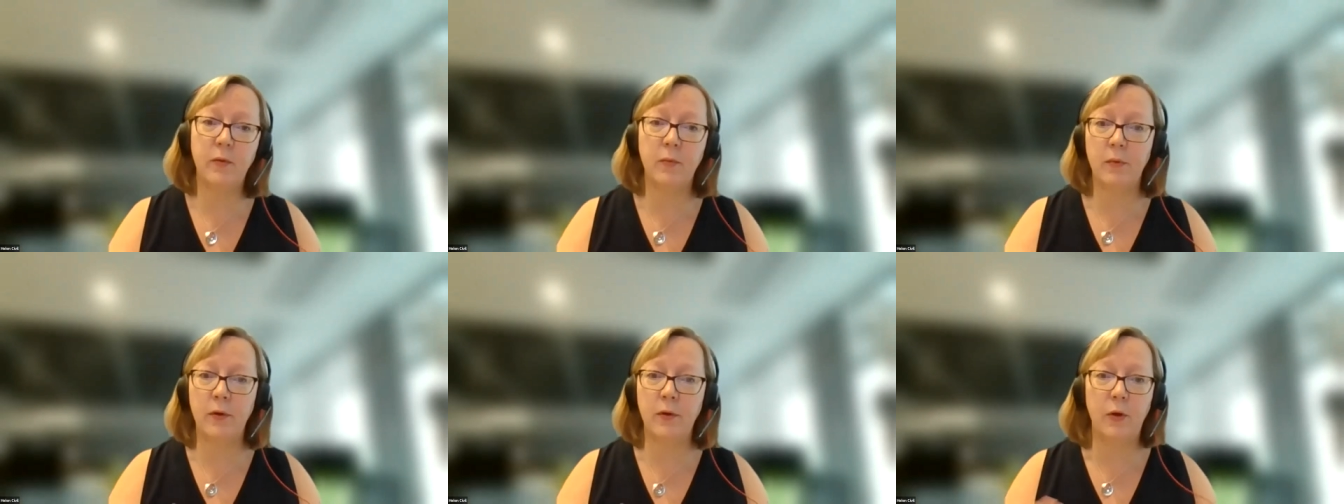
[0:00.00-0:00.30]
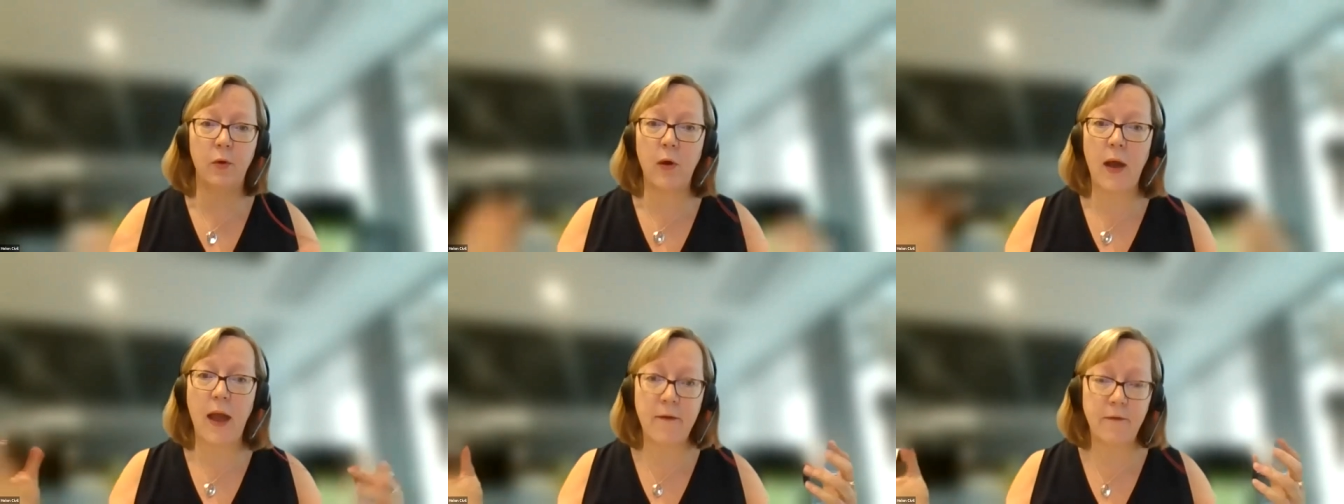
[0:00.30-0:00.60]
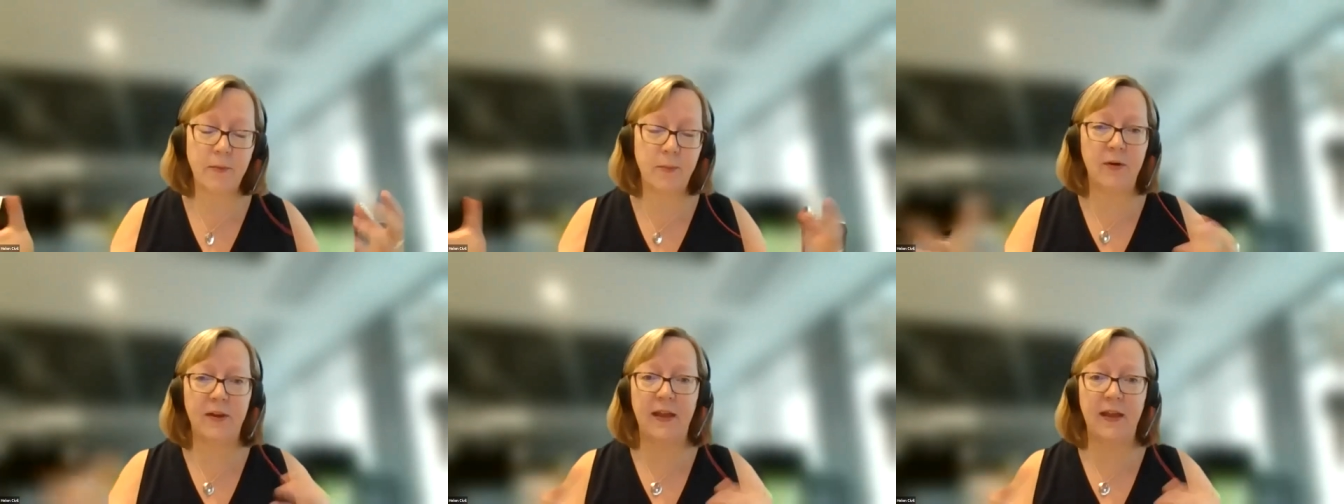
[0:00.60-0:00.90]
you know,
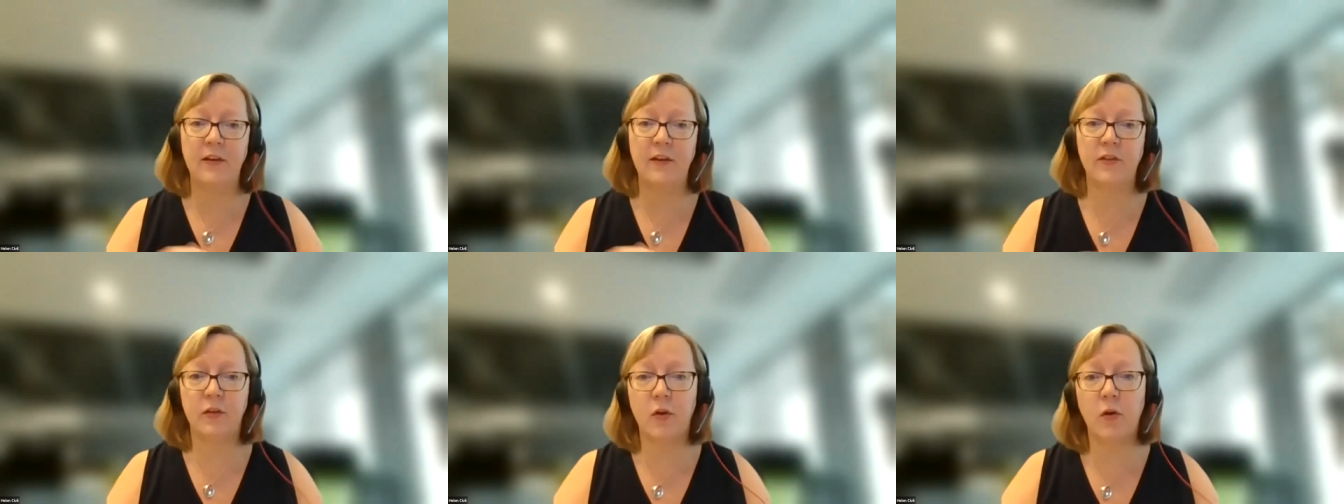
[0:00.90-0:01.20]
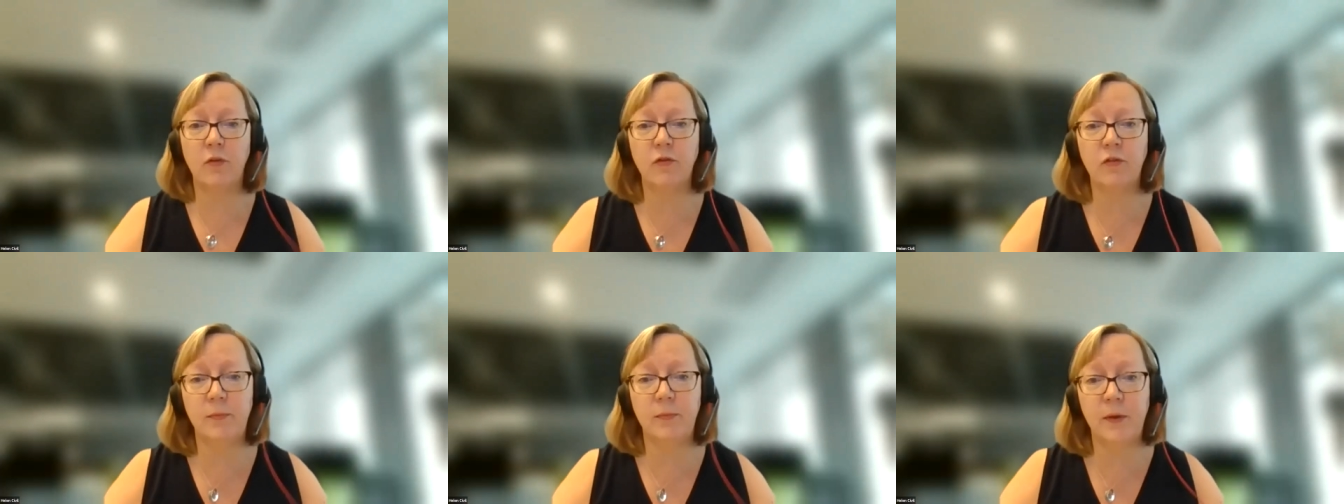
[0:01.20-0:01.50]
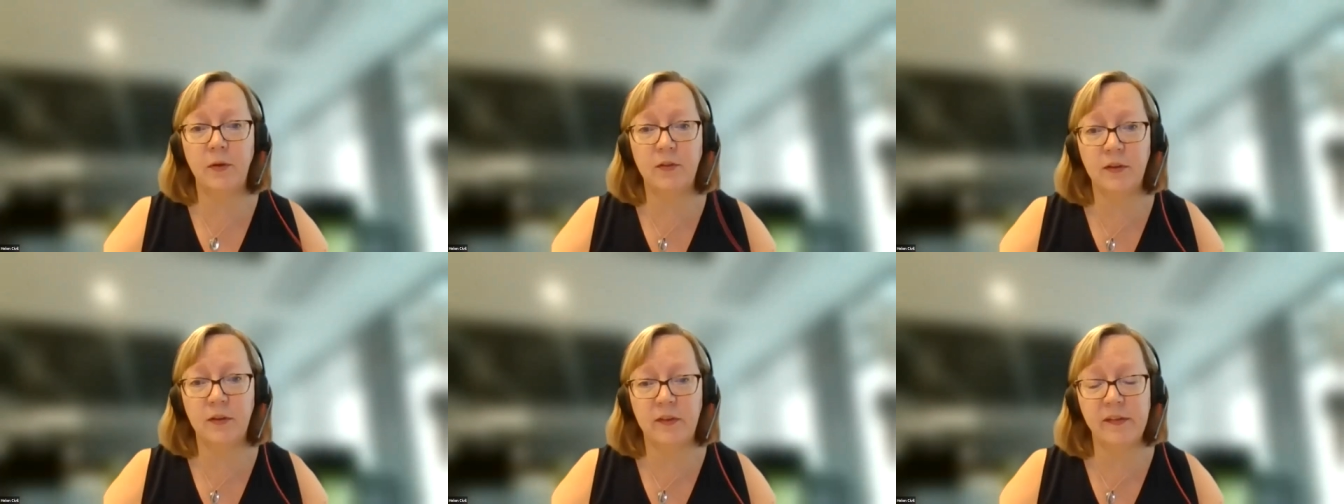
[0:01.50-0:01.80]
everybody had to
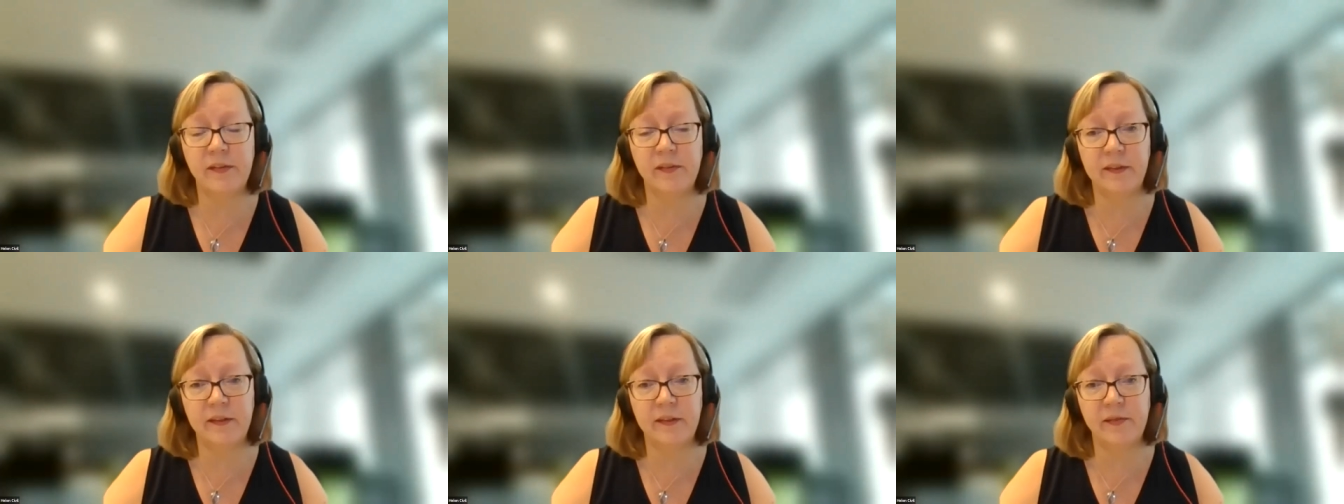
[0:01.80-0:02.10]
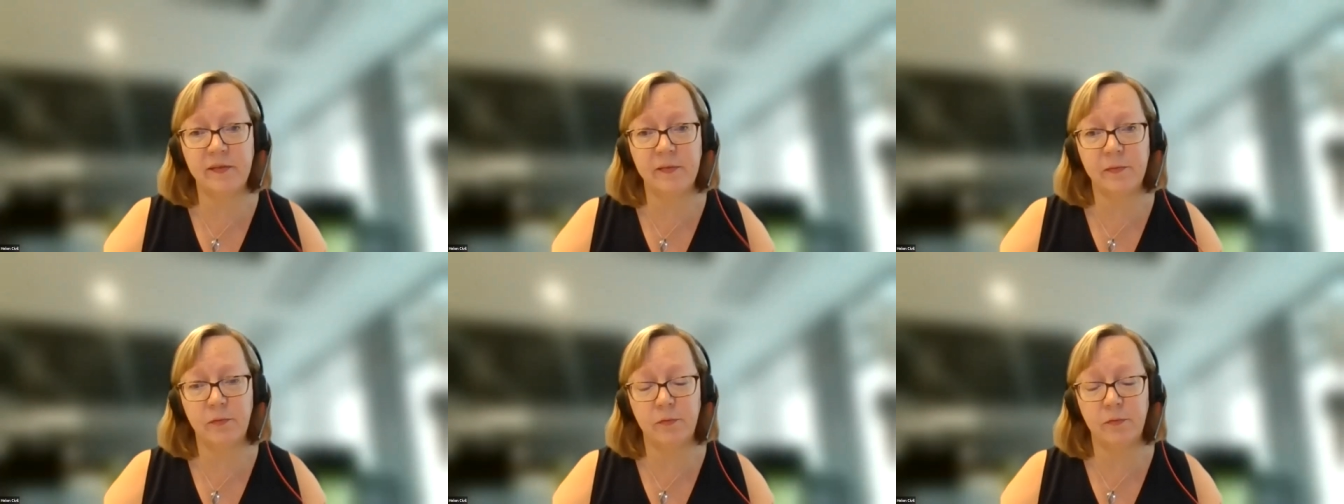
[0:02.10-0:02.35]
contribute to this this